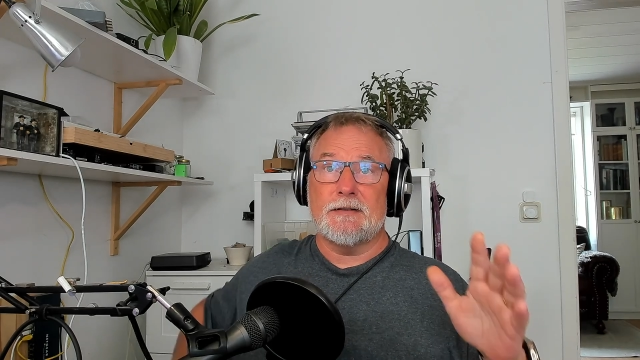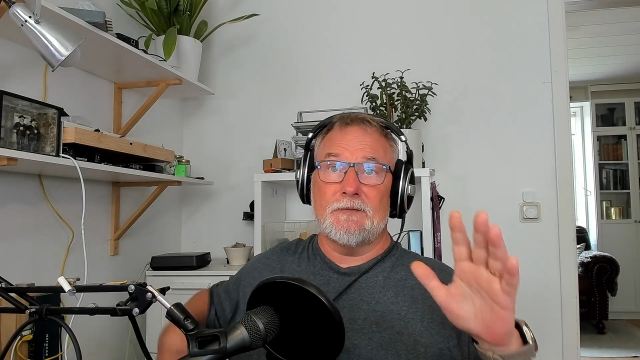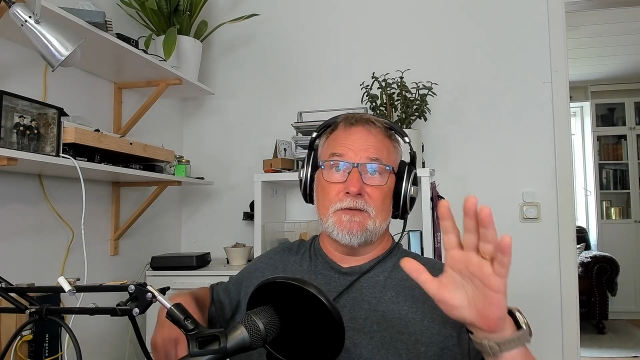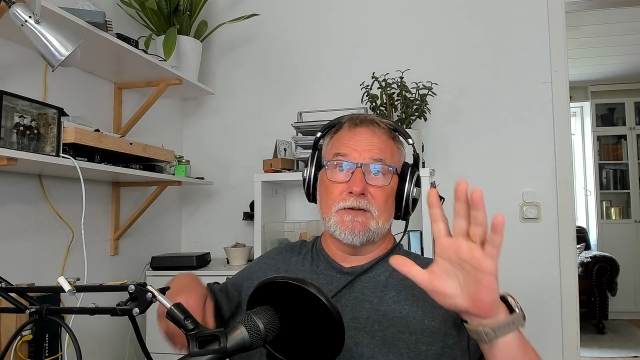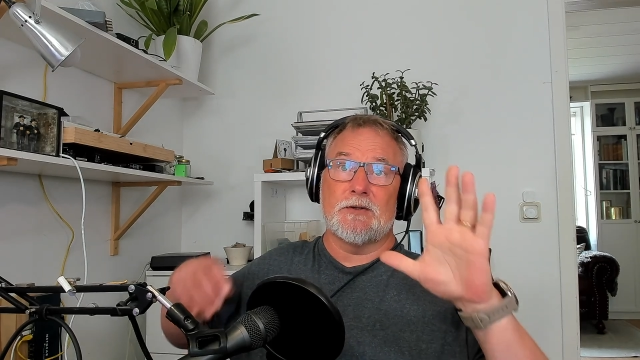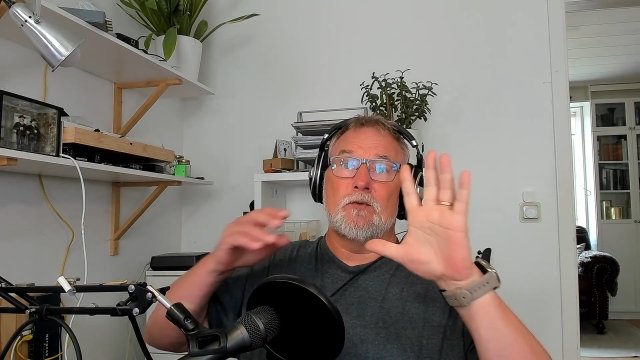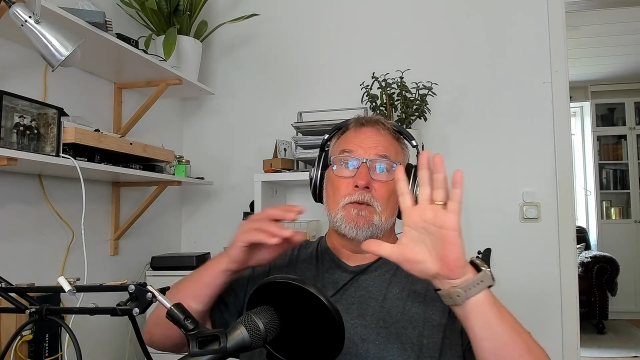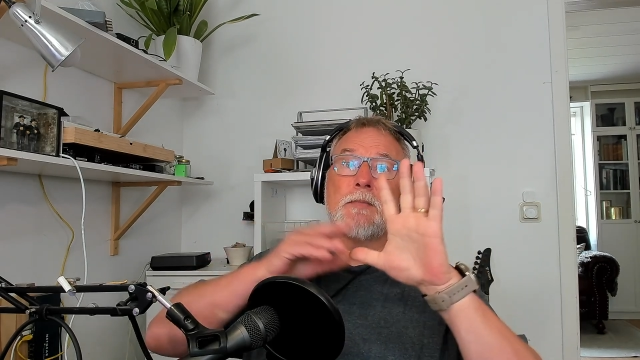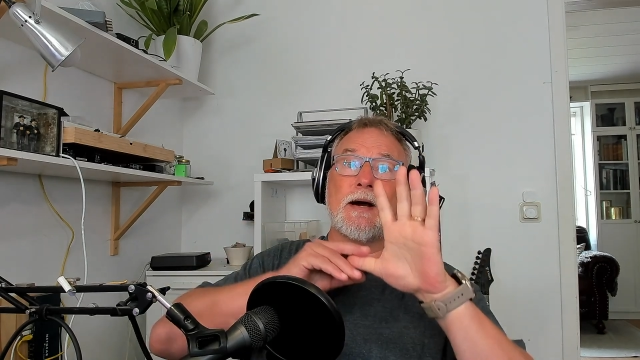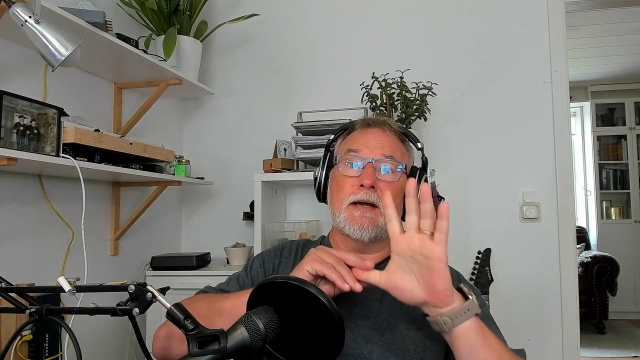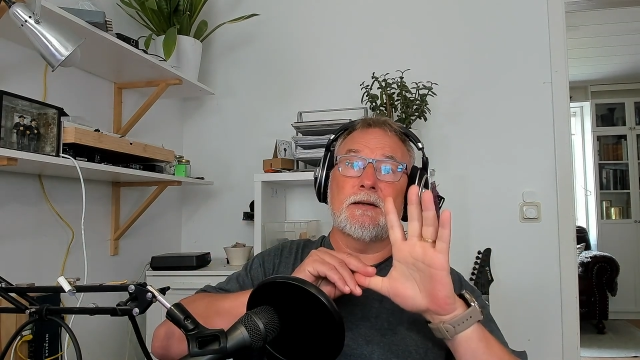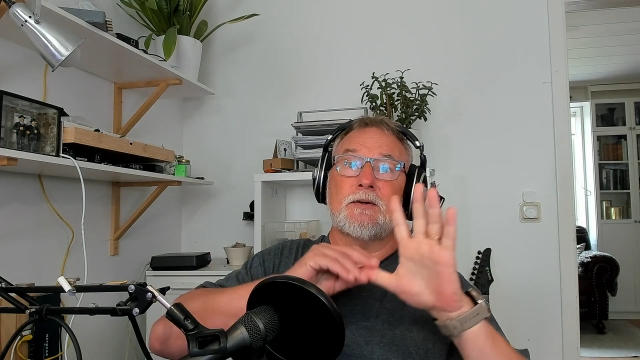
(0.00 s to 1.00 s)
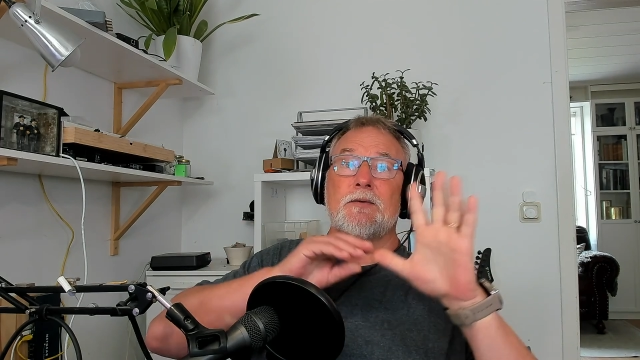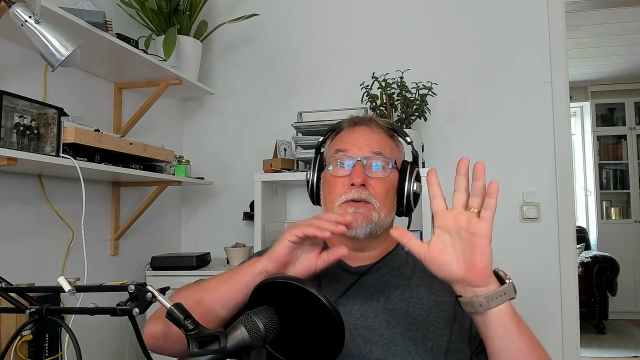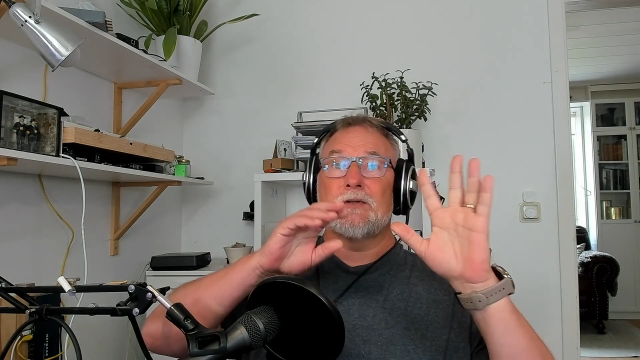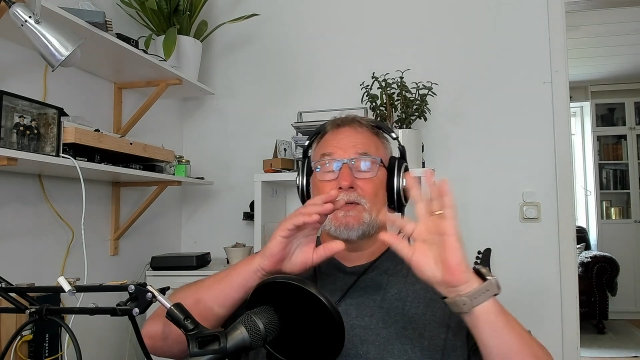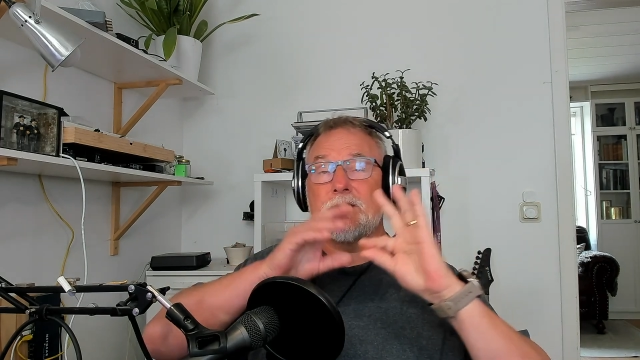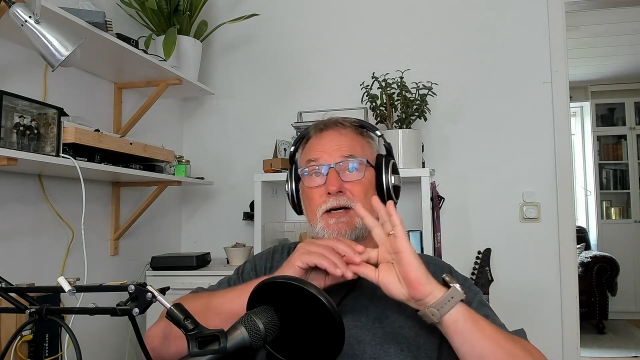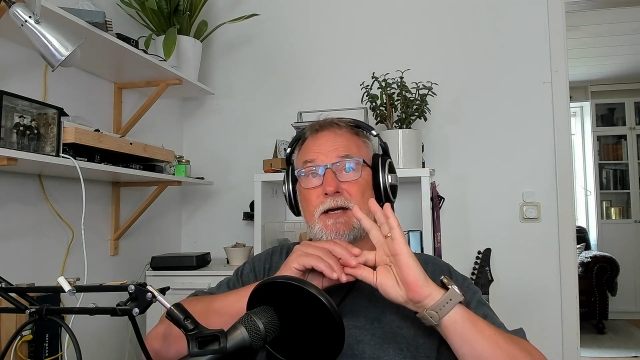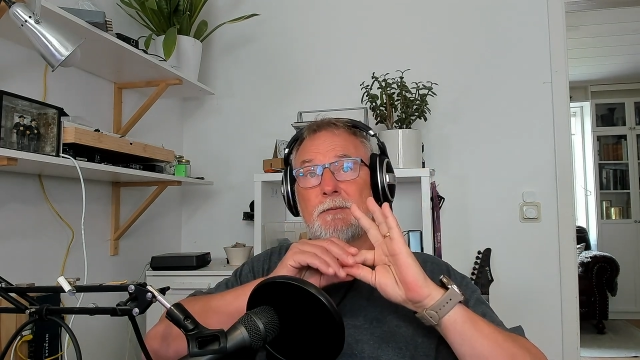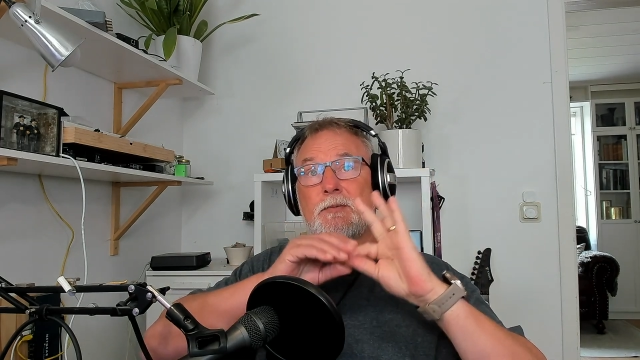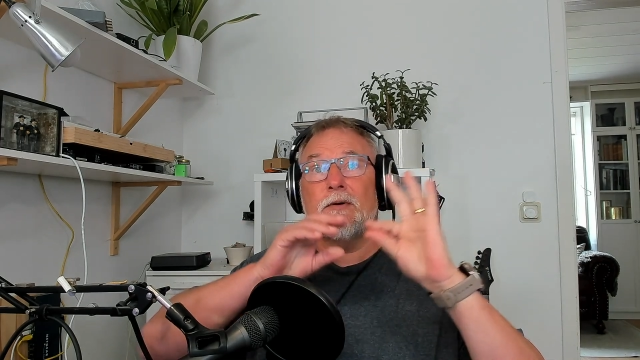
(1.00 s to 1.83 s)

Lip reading: if it's a reminder, if it's a timer,